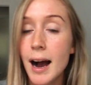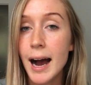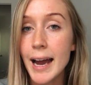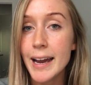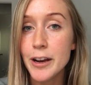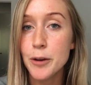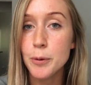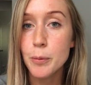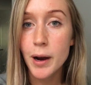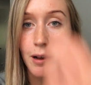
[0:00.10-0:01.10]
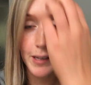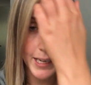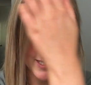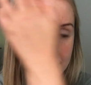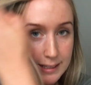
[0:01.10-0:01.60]
Hi, I hope you're well.
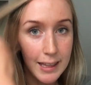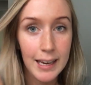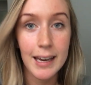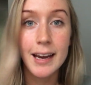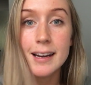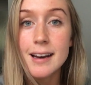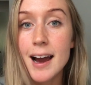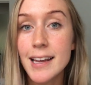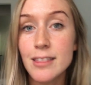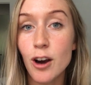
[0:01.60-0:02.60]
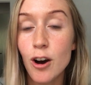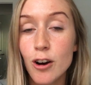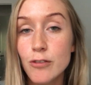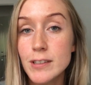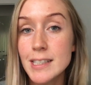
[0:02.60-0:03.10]
It's the 9th
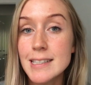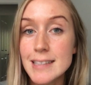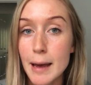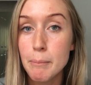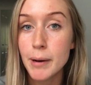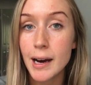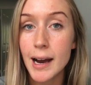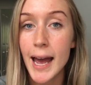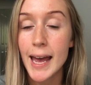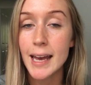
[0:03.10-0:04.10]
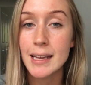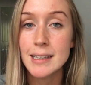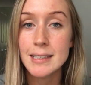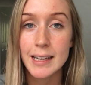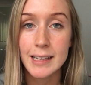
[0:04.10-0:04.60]
of December
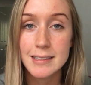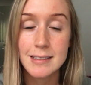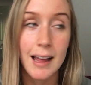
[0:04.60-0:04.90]
and it's